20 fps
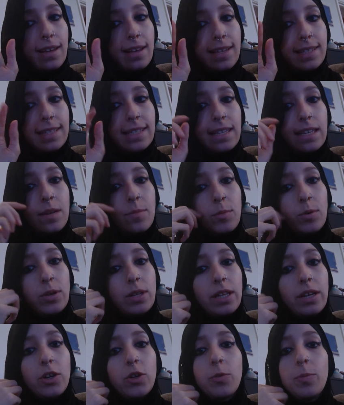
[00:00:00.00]

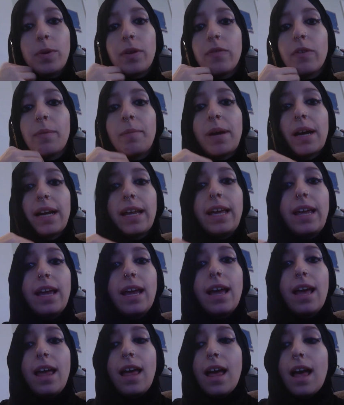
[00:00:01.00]
Assalamu alaikum,
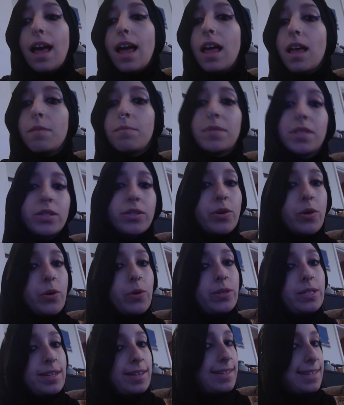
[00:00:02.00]
everybody.
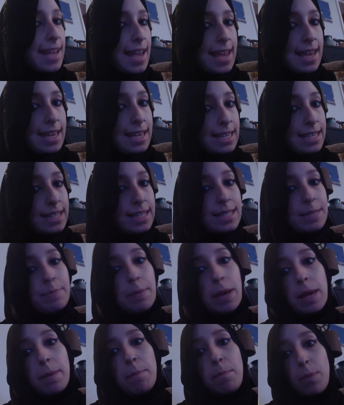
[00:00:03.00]
So today is
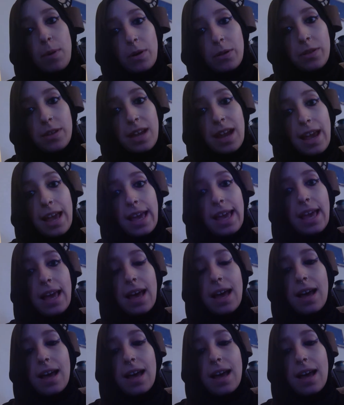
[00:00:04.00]
my birthday.